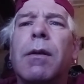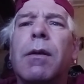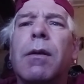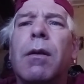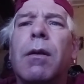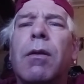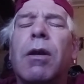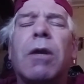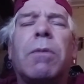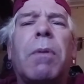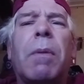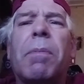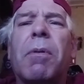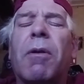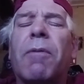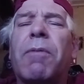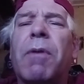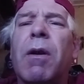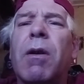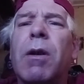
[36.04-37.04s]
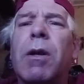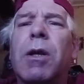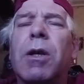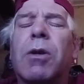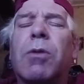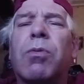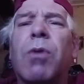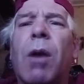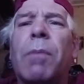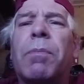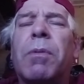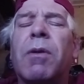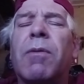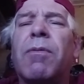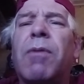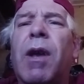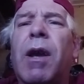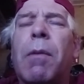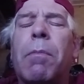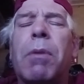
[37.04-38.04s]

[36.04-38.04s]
These people are very disruptive, like a